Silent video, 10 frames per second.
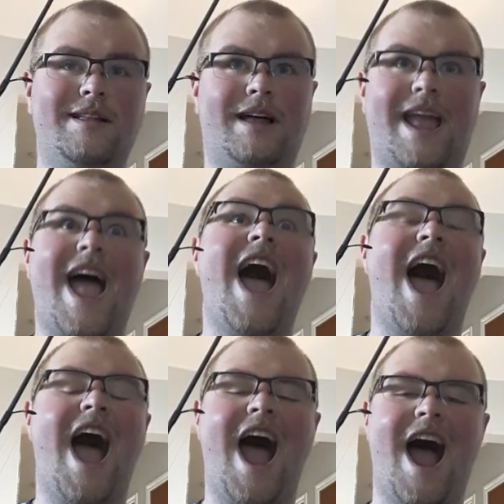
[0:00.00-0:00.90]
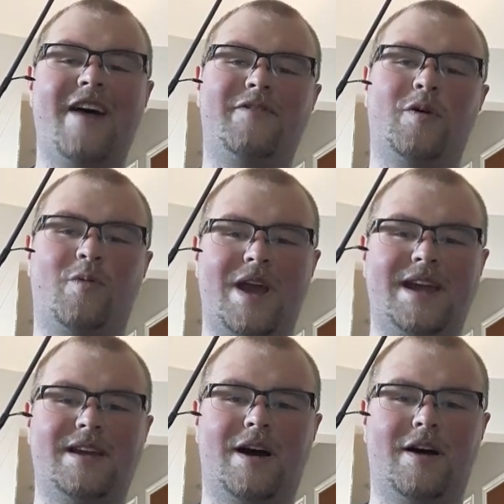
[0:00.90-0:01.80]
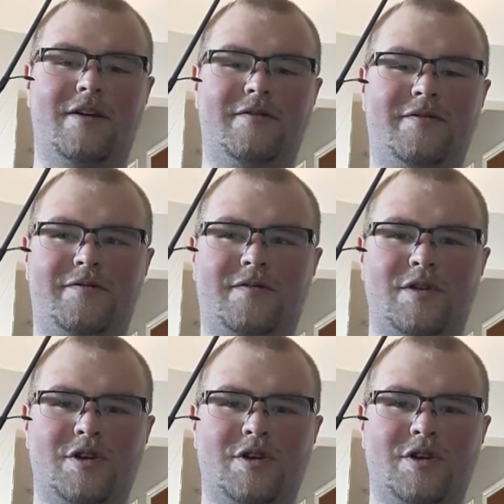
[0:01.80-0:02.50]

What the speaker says: like half the weight of